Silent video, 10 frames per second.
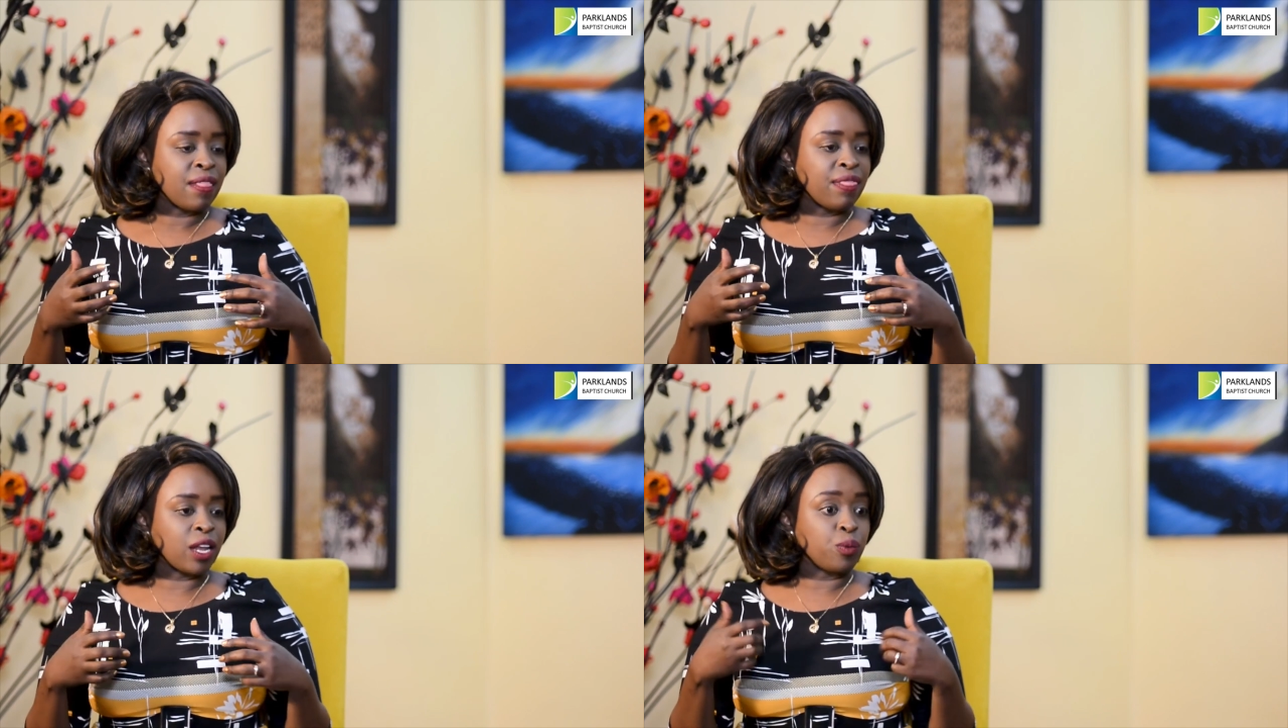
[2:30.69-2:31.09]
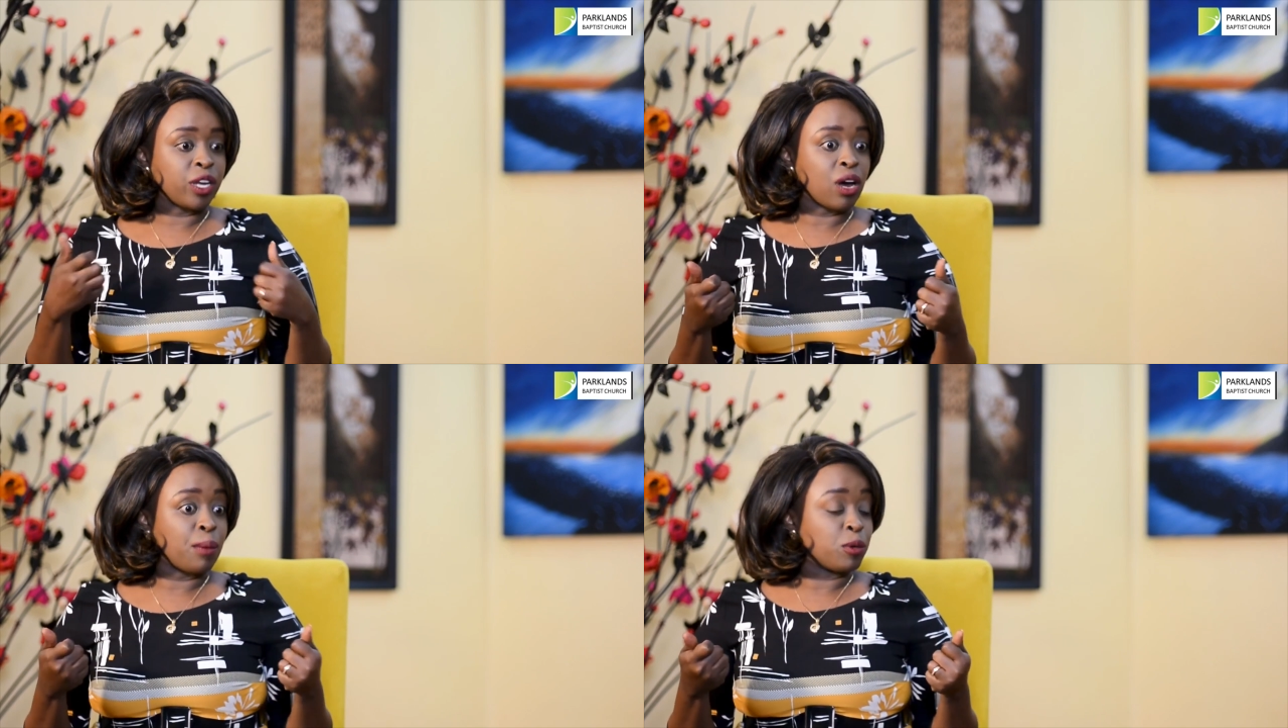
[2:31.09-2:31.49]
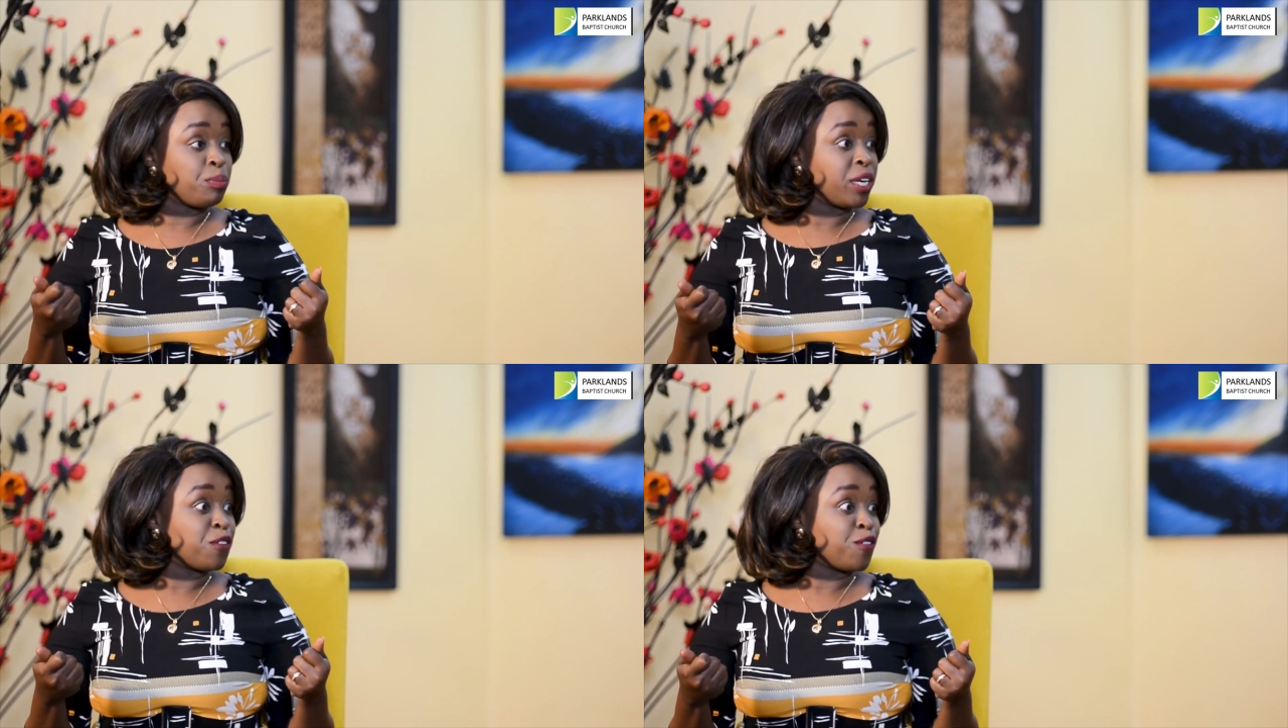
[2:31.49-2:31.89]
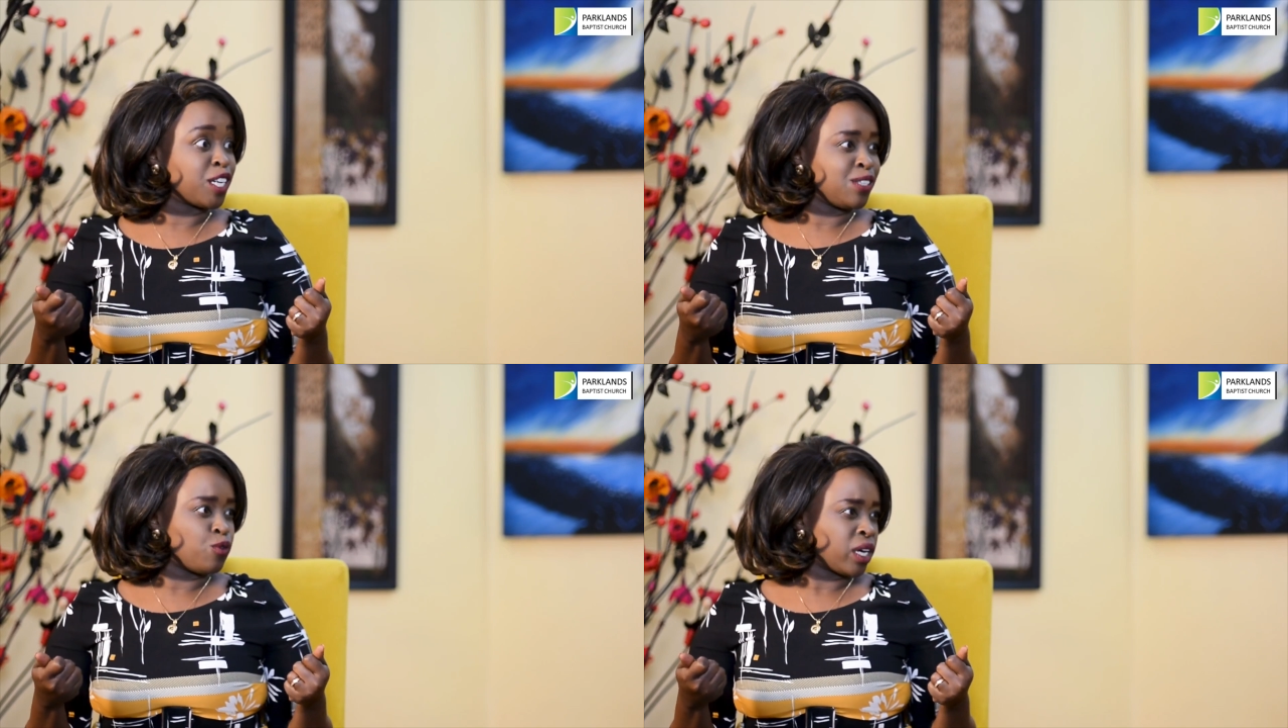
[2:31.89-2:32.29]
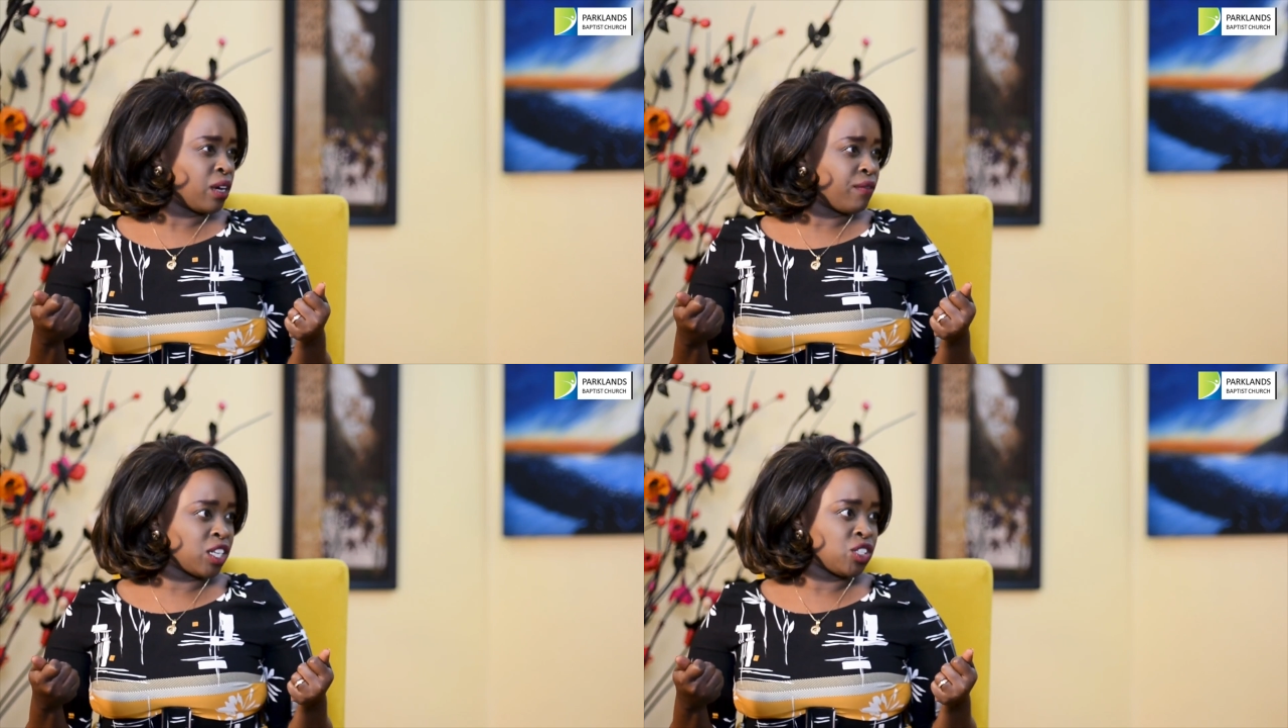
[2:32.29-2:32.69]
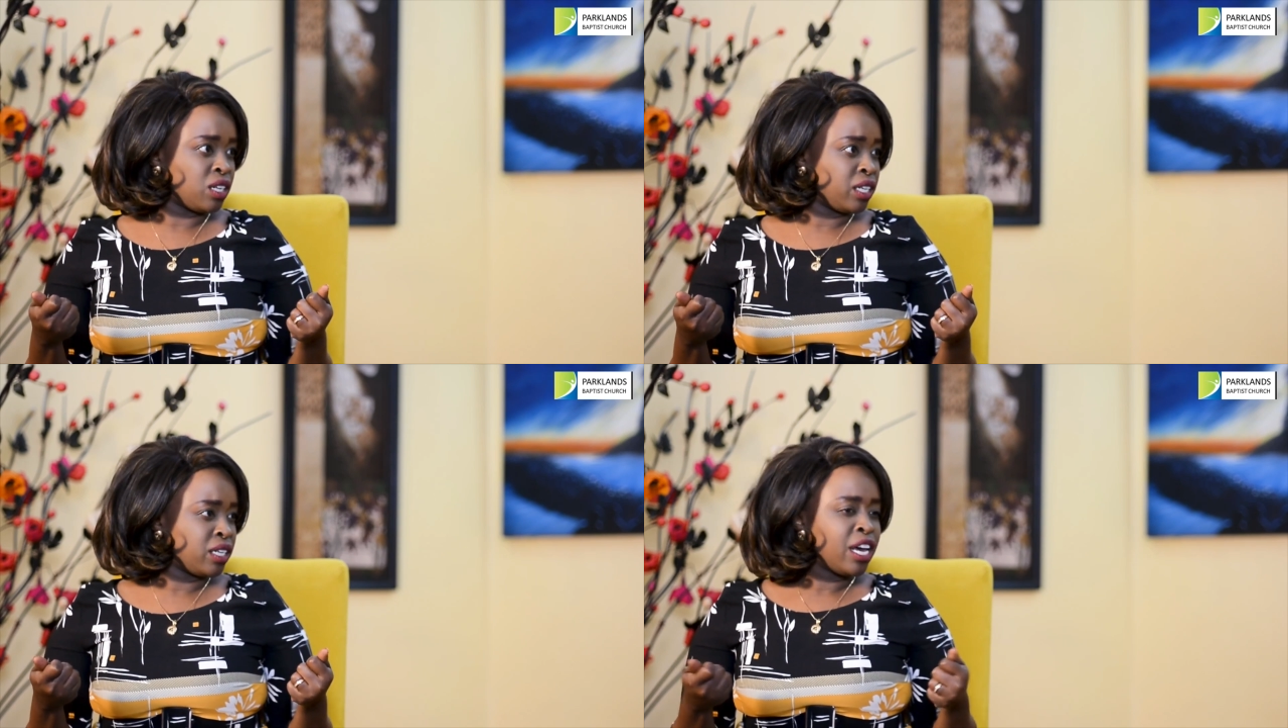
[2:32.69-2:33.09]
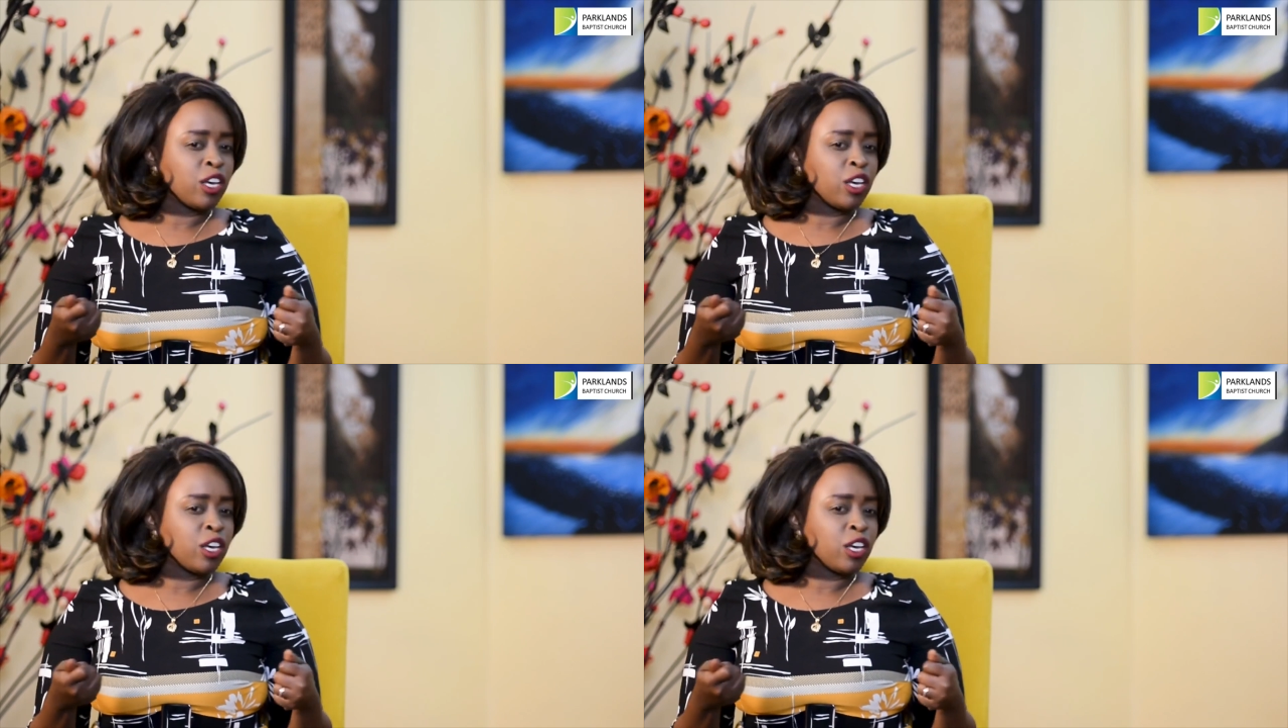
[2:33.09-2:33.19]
that I'm not being effective working virtually.